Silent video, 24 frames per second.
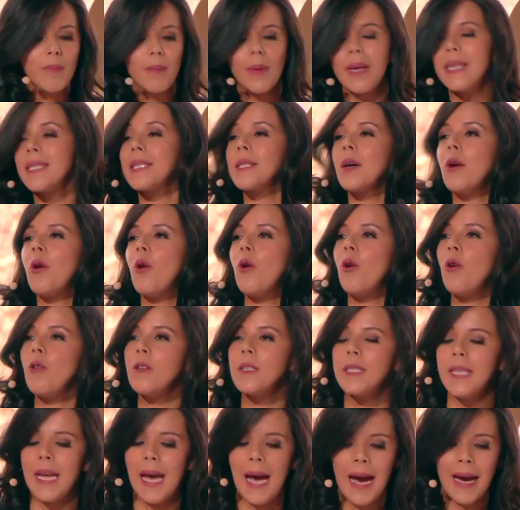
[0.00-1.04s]
must hold
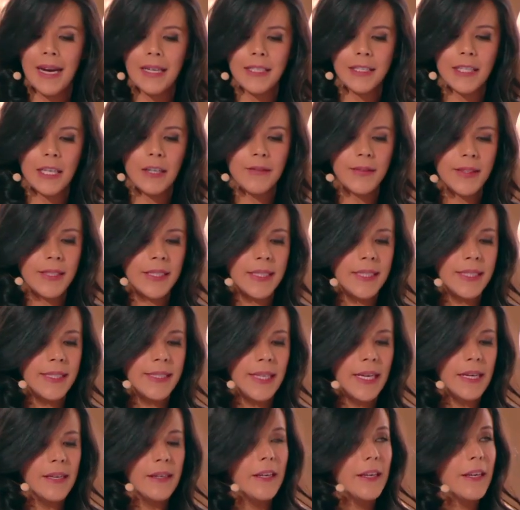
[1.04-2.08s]
the act of
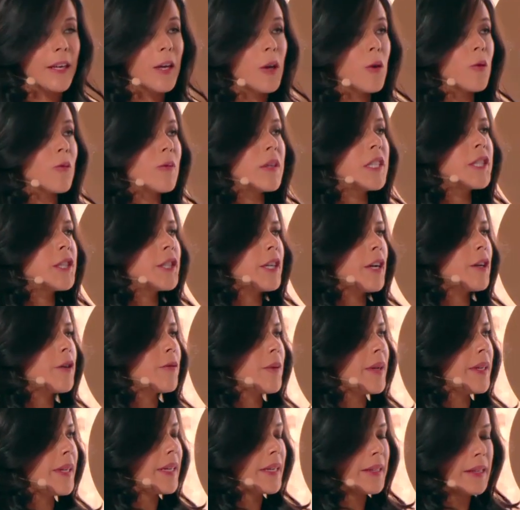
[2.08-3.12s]
sustaining,
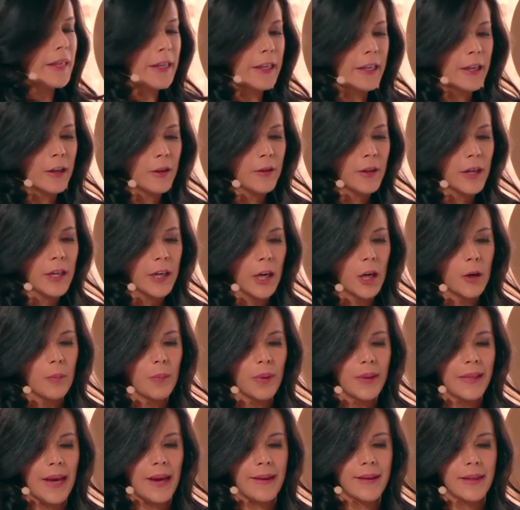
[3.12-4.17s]
regenerating, and healing our
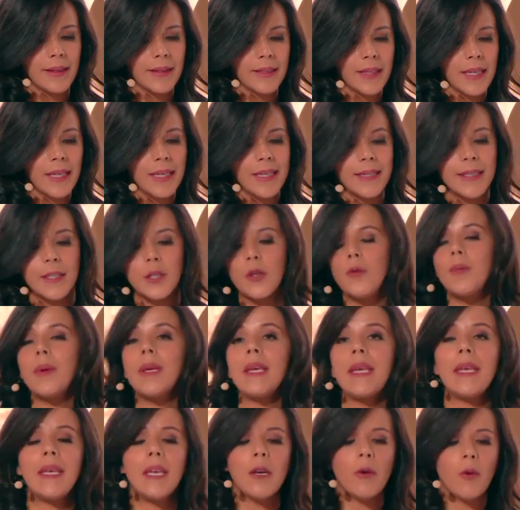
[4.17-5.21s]
planet to be
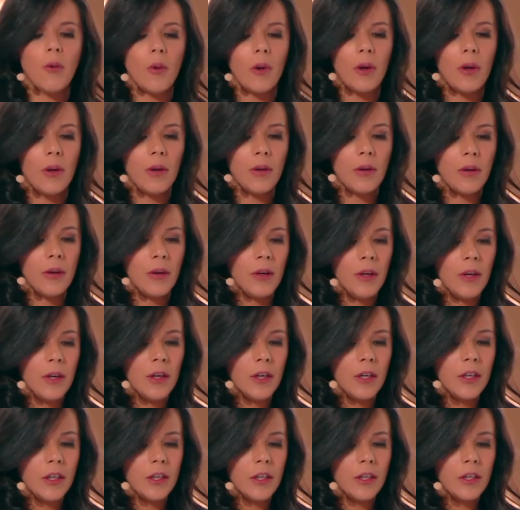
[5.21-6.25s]
equal
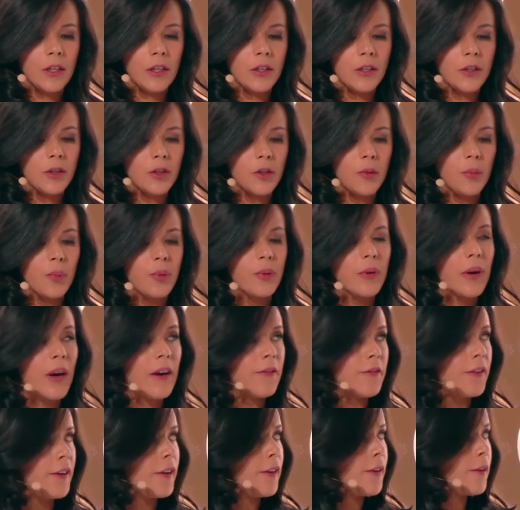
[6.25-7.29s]
to
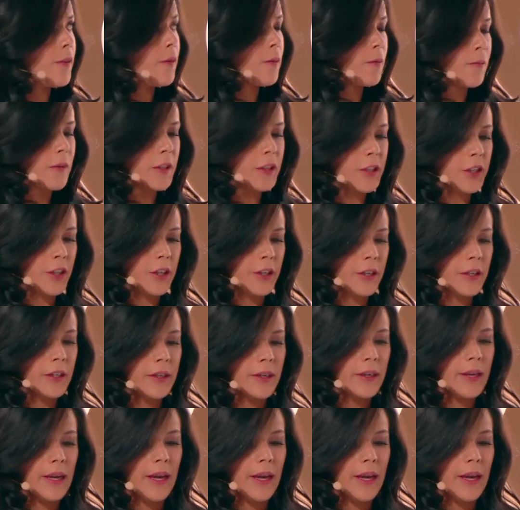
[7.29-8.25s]
profit, return,